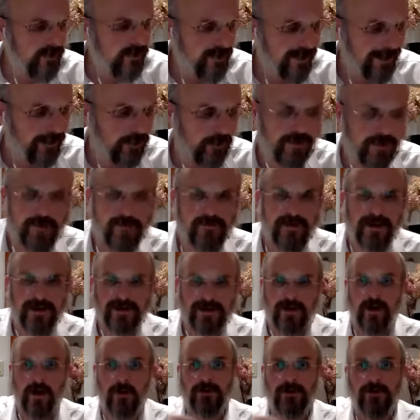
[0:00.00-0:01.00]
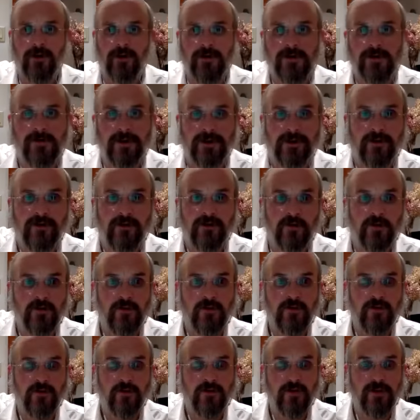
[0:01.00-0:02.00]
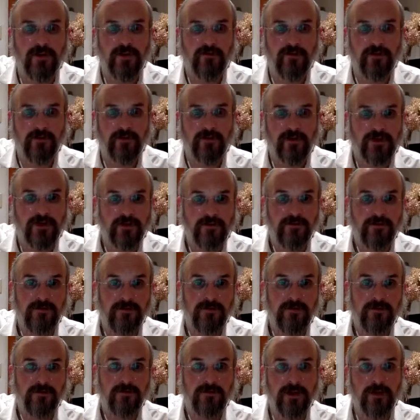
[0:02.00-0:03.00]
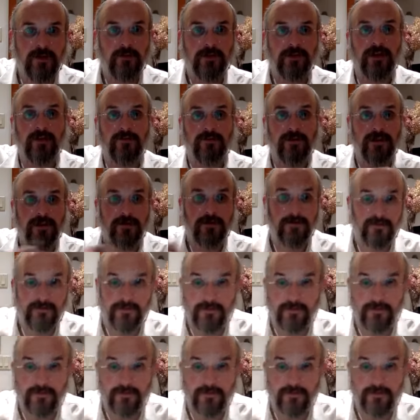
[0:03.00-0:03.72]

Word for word: I know the Rebbe makes a comment also about these two in and what they mean.